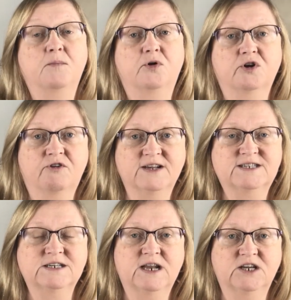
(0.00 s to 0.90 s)

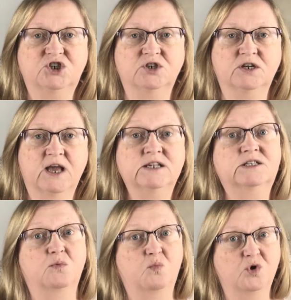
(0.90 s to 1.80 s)
Procrastination is
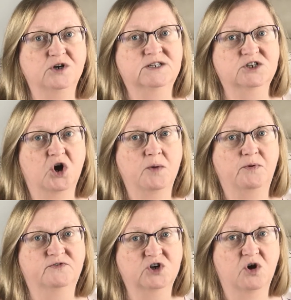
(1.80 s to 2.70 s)
the worst type
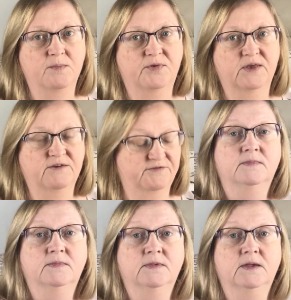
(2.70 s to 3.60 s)
of time thief.
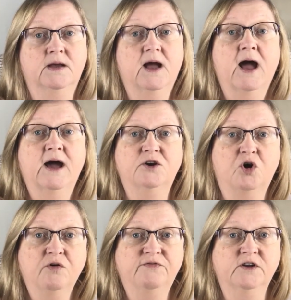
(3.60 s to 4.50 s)
And
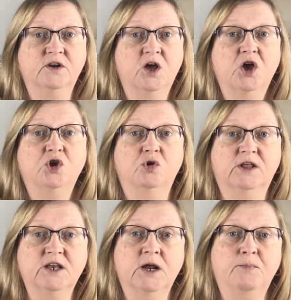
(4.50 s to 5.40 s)
often you'll
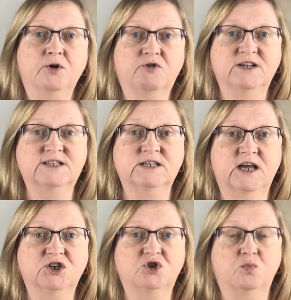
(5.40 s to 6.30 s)
hit a
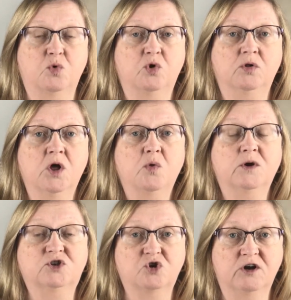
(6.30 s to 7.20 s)
procrastination wall
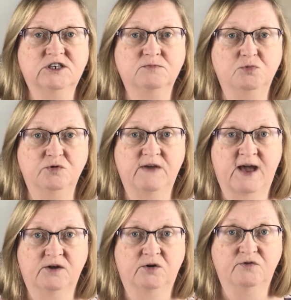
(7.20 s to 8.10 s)
when trying to move
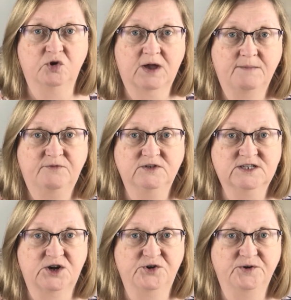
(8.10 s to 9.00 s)
out of your comfort
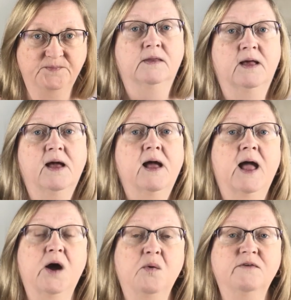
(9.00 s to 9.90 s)
zone.
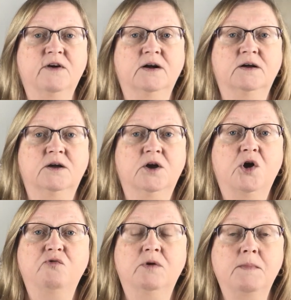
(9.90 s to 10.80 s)
However,
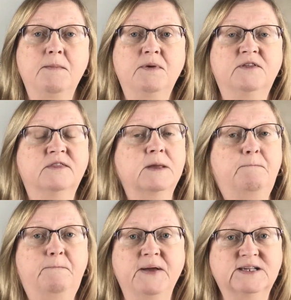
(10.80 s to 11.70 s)
remember that the
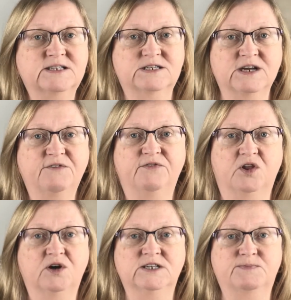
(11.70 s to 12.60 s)
best stuff
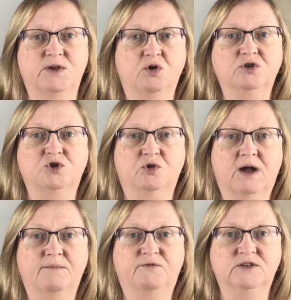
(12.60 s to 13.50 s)
lies beyond your
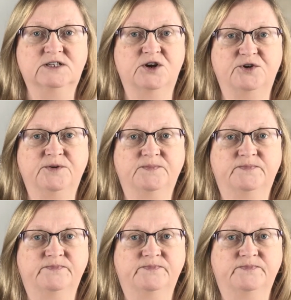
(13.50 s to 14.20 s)
comfort zone.